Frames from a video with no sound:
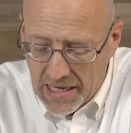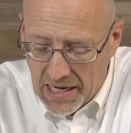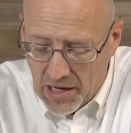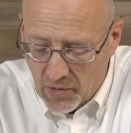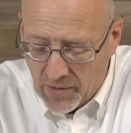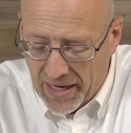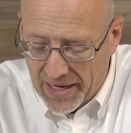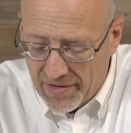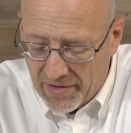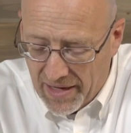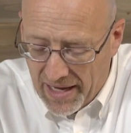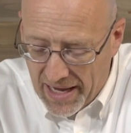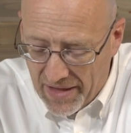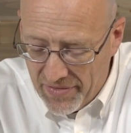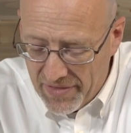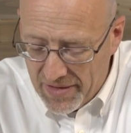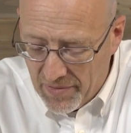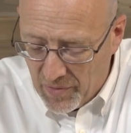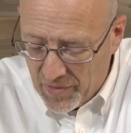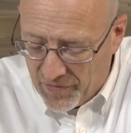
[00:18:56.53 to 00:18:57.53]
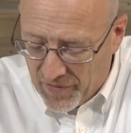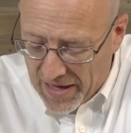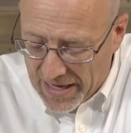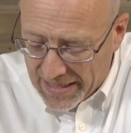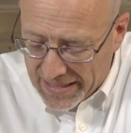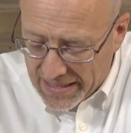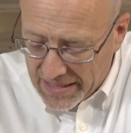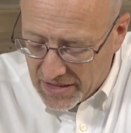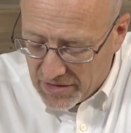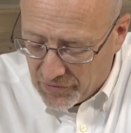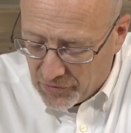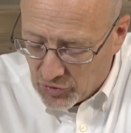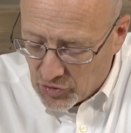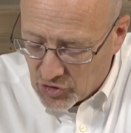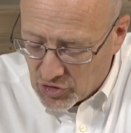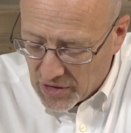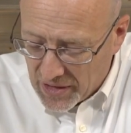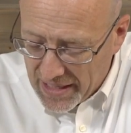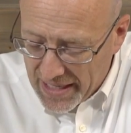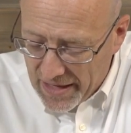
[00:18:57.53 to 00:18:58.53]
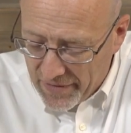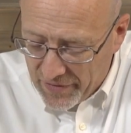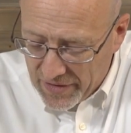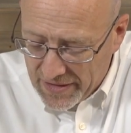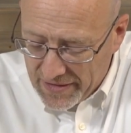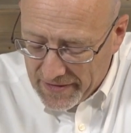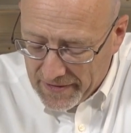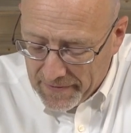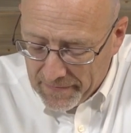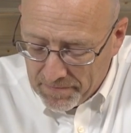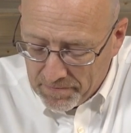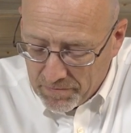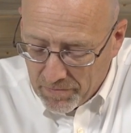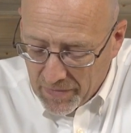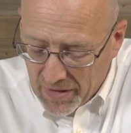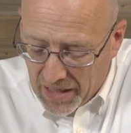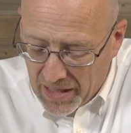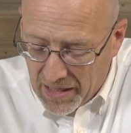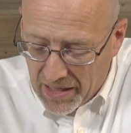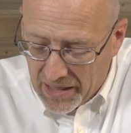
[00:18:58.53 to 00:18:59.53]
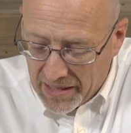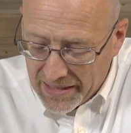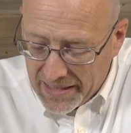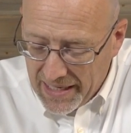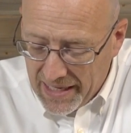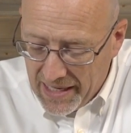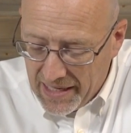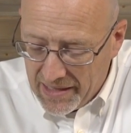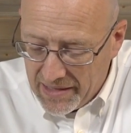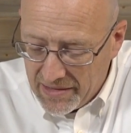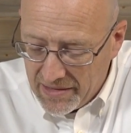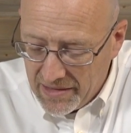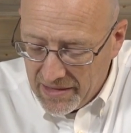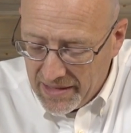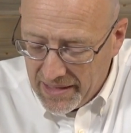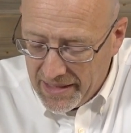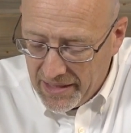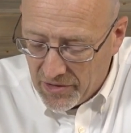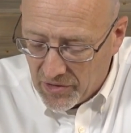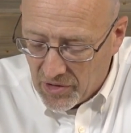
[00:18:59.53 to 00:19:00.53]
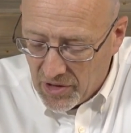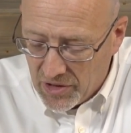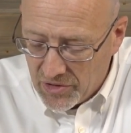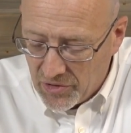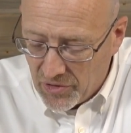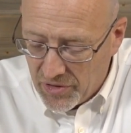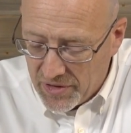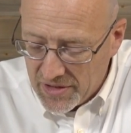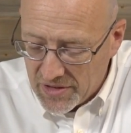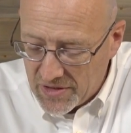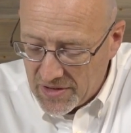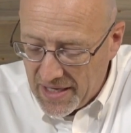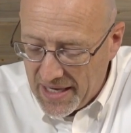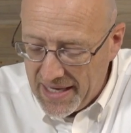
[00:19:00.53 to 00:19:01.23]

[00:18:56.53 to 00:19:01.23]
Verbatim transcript: Okay, and then we finally get to verse 11. Again, here under this